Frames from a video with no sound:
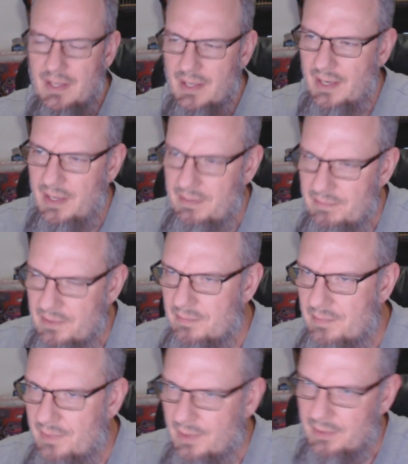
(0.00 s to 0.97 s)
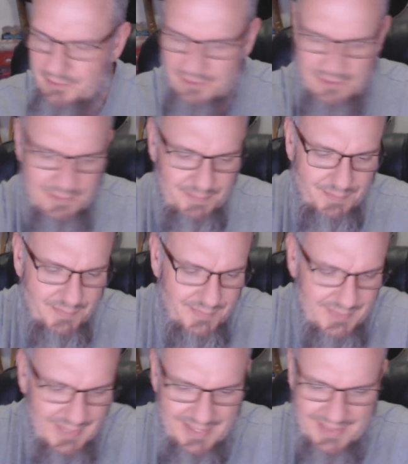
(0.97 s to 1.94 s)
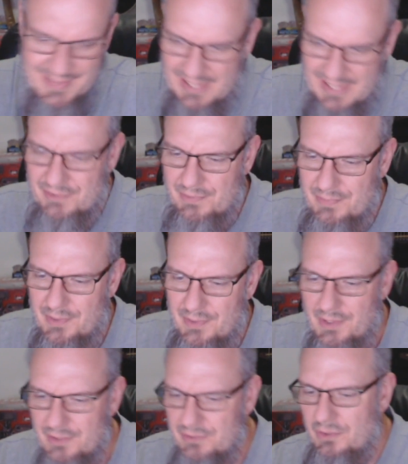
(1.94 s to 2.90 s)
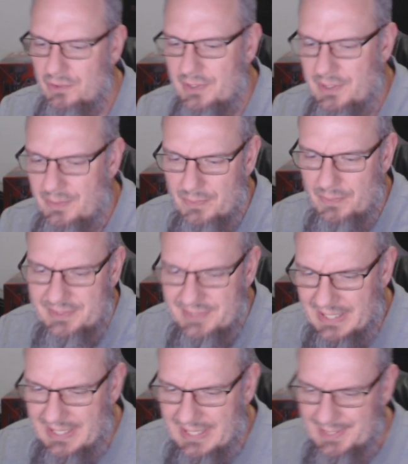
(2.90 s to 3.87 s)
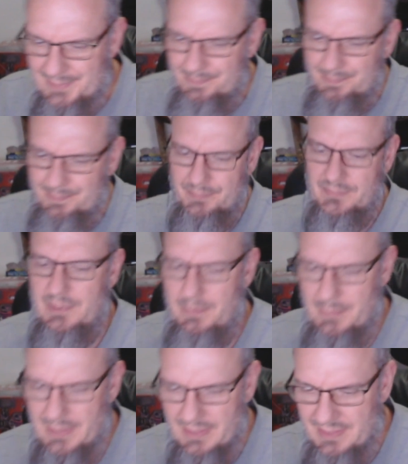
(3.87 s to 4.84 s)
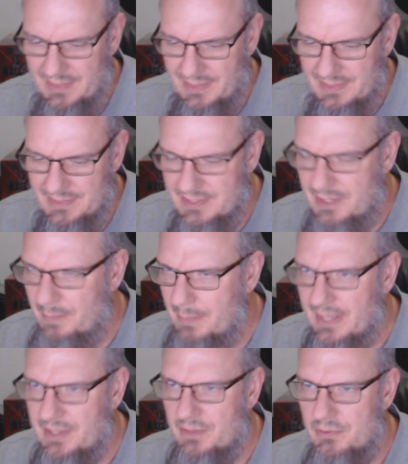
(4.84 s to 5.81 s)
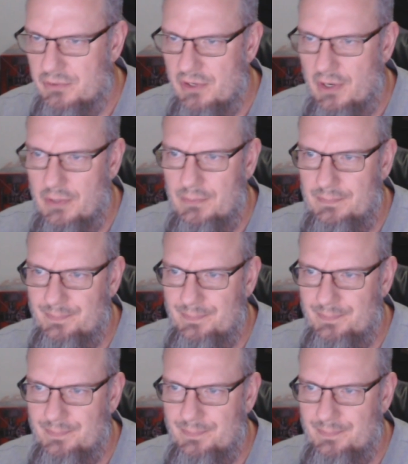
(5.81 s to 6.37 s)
Evening, folks. Thanks for joining once again to my little tobacco show.